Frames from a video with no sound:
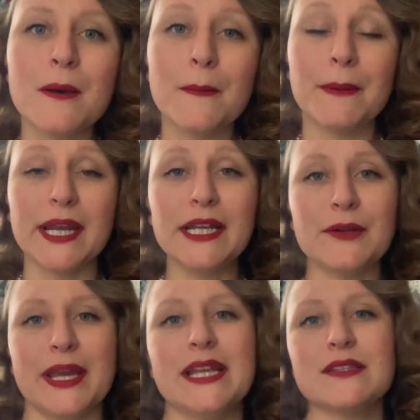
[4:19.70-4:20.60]
But
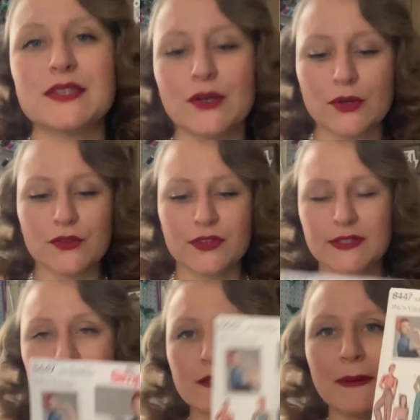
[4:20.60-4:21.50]
anyway, so this
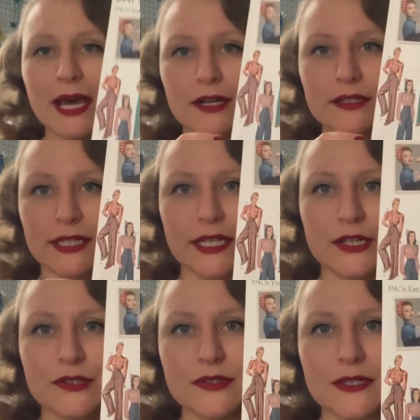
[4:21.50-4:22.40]
is the pattern that I
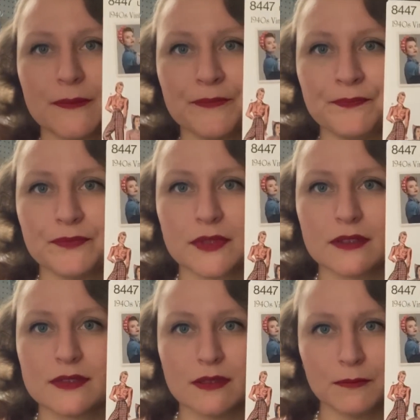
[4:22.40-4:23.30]
used.
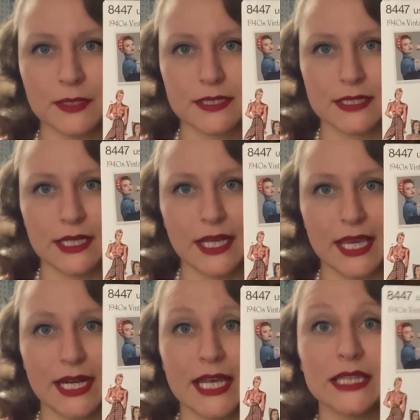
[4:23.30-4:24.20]
Simplicity.
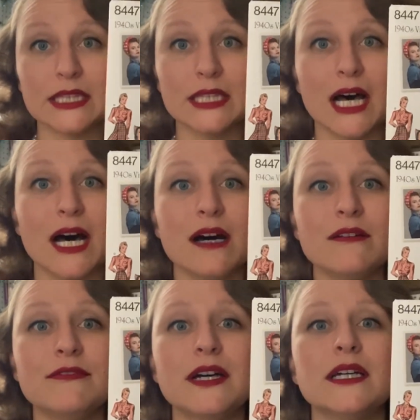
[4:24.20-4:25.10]
And I
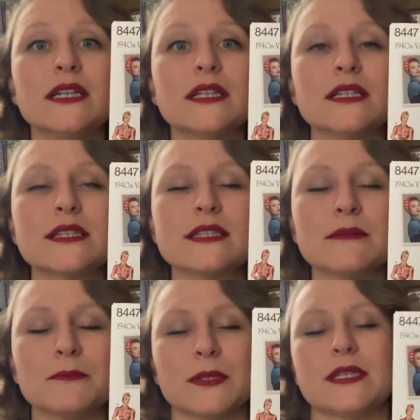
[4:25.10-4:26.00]
love
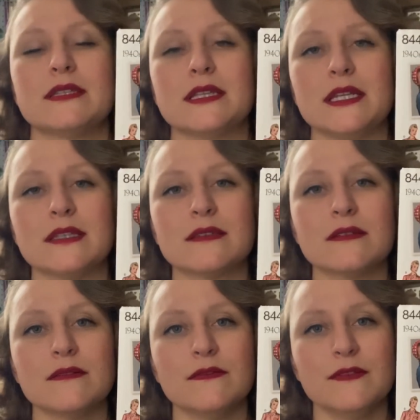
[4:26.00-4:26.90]
Simplicity's
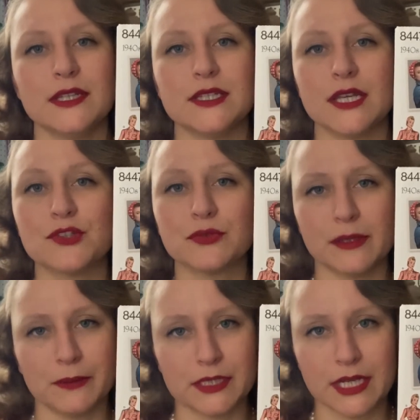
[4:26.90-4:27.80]
vintage
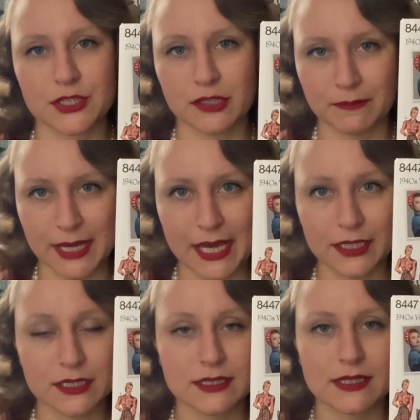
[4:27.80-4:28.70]
reproduction
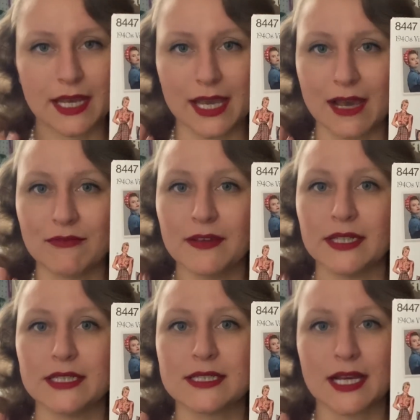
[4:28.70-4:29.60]
patterns. I have an
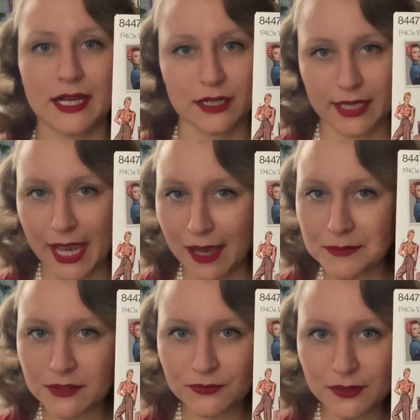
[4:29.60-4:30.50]
entire
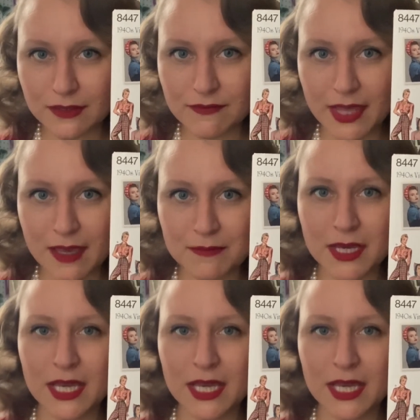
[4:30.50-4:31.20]
cabinet full of them.